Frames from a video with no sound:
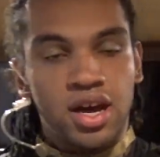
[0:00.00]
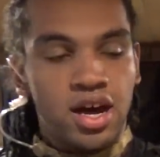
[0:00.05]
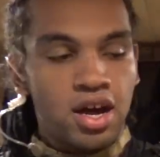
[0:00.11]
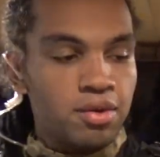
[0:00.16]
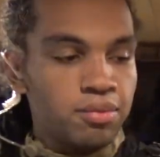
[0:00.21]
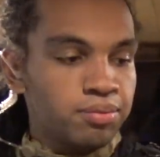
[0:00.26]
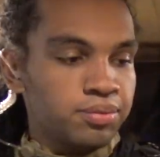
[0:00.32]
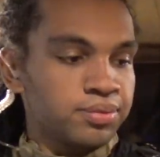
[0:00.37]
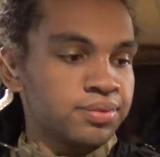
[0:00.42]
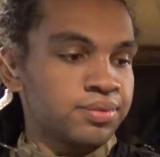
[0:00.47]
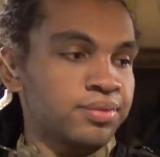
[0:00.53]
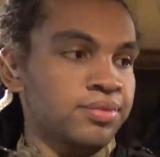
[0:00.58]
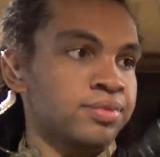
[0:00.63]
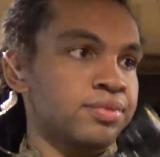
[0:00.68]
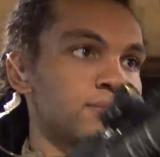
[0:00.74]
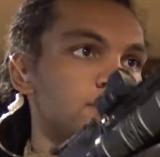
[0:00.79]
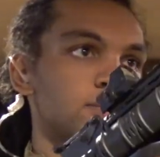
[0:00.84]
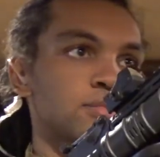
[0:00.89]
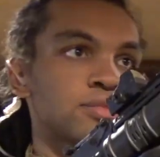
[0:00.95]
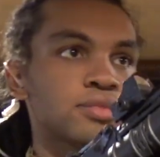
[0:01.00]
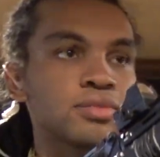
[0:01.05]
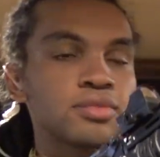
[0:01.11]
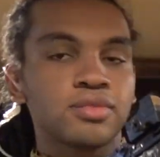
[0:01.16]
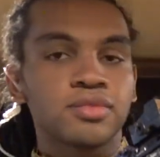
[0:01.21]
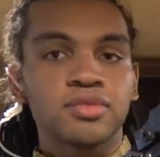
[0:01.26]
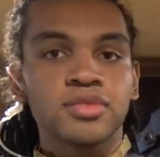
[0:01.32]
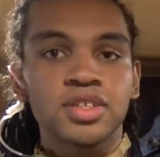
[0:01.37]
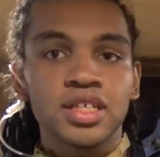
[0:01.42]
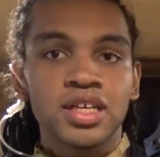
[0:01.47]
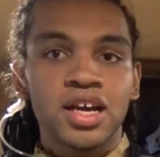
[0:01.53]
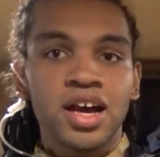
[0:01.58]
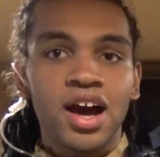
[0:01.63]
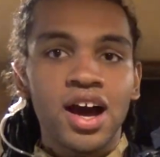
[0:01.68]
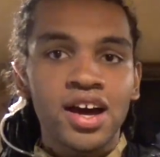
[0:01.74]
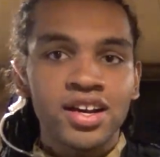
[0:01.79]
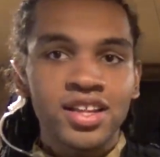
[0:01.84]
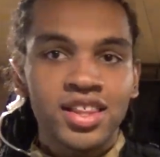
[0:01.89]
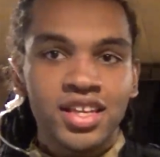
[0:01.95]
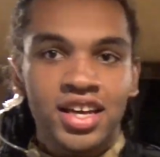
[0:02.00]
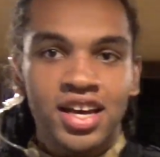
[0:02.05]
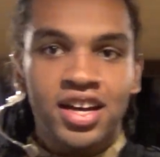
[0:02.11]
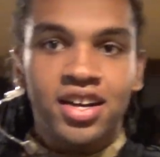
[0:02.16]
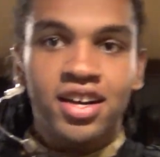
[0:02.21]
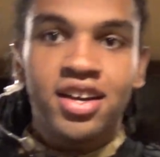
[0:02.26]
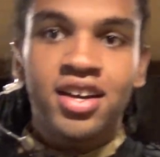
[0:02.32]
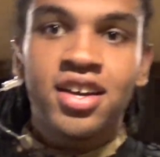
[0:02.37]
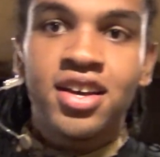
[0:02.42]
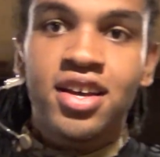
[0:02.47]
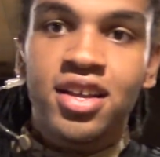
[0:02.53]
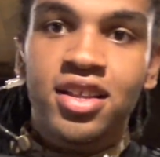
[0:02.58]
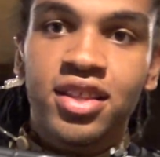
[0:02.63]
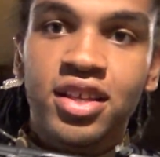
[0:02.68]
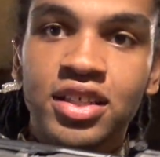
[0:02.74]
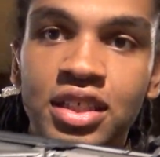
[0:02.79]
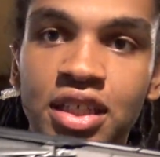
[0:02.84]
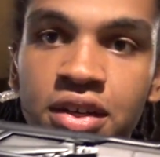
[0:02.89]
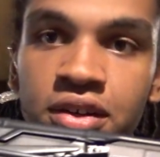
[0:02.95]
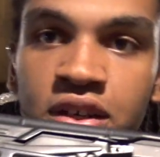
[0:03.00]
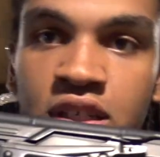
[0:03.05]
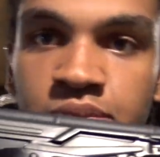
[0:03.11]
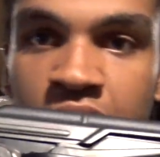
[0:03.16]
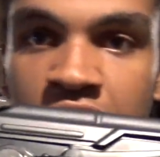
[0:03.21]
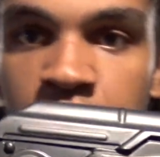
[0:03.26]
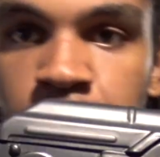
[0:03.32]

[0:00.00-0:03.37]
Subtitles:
Onto the gun. This here is my